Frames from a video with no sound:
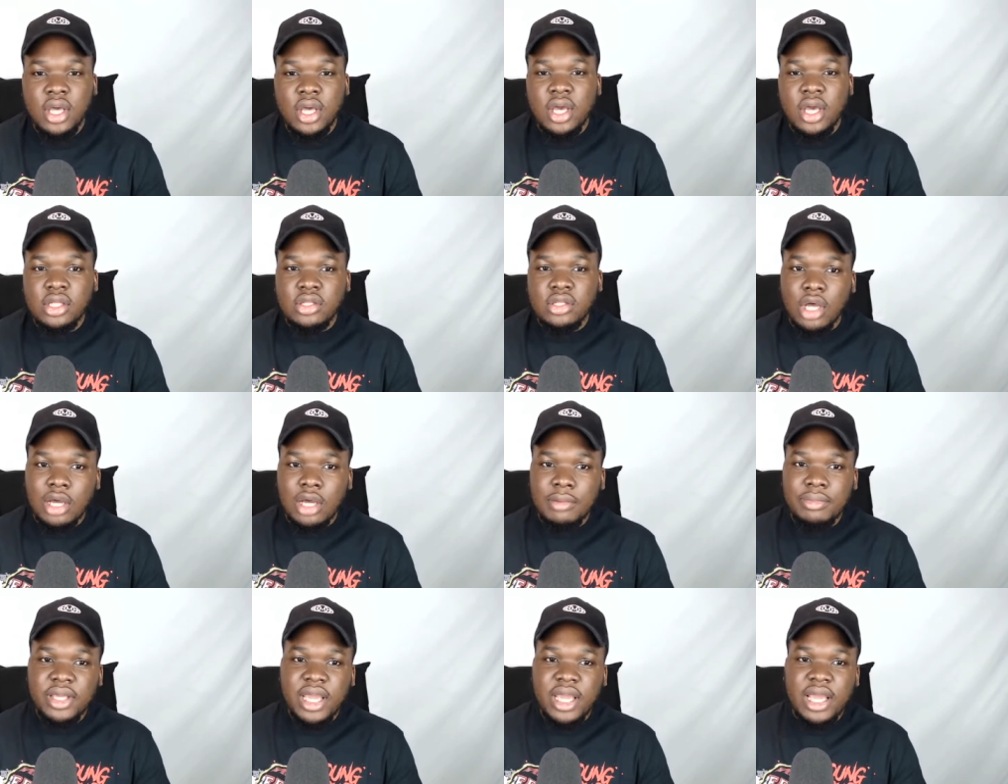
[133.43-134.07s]

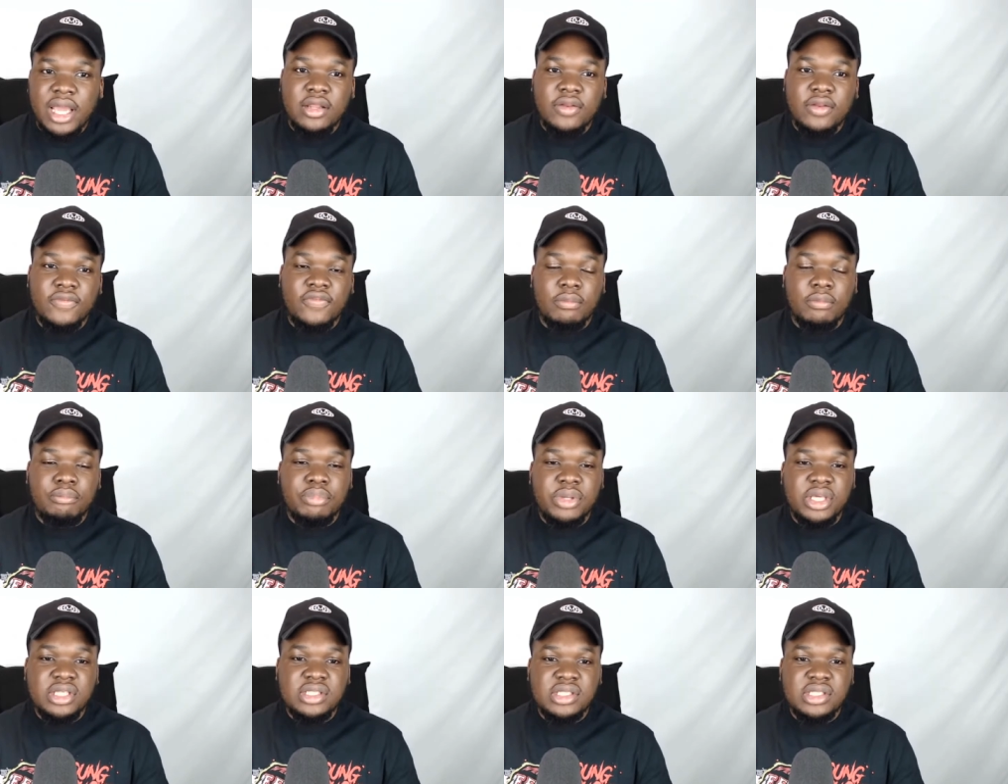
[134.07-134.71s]
Darby Allin for
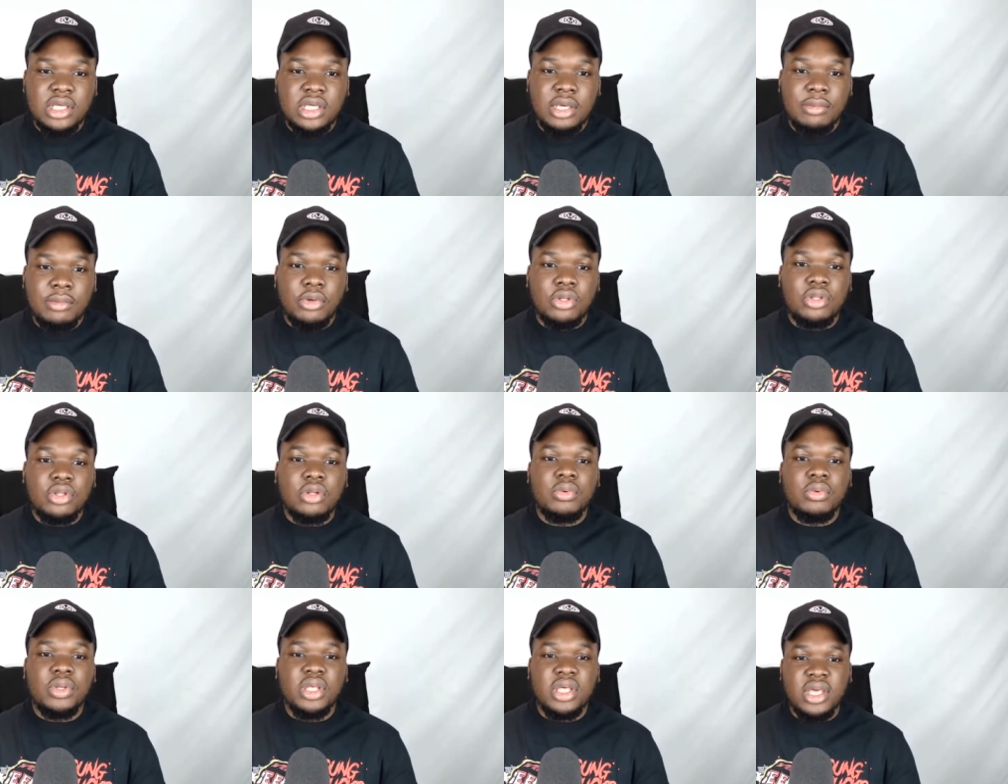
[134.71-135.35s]
beating him on the
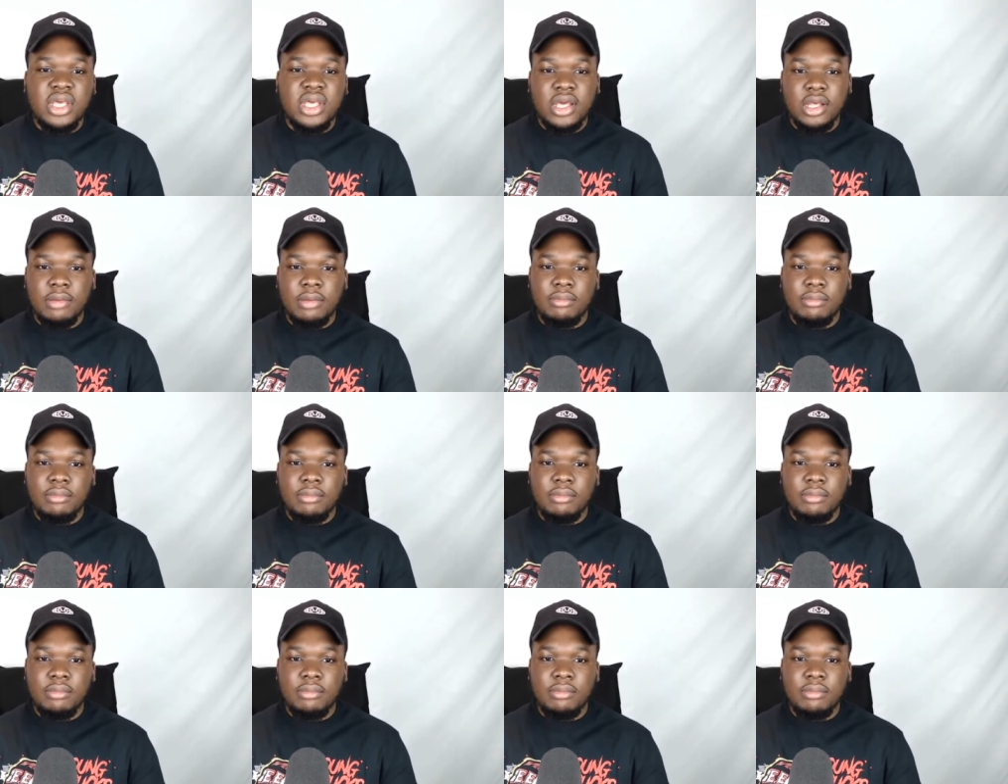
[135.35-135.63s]
weekend,